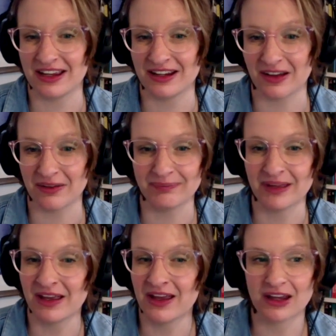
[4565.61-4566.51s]
You know,
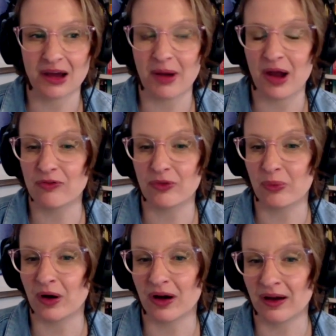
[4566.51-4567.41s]
come home from
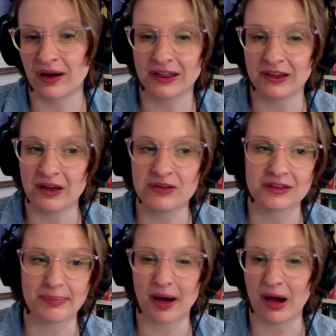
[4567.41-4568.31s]
work, you go to
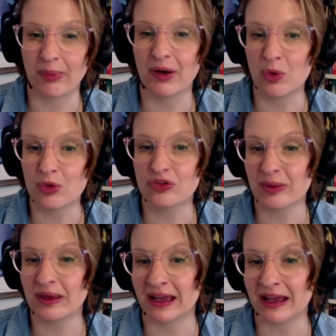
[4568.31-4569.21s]
the pub, we're all
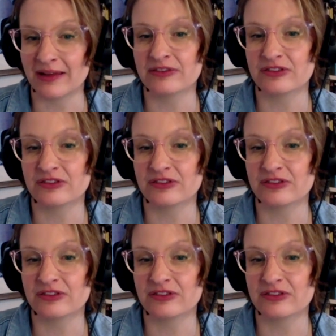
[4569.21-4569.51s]
doing it.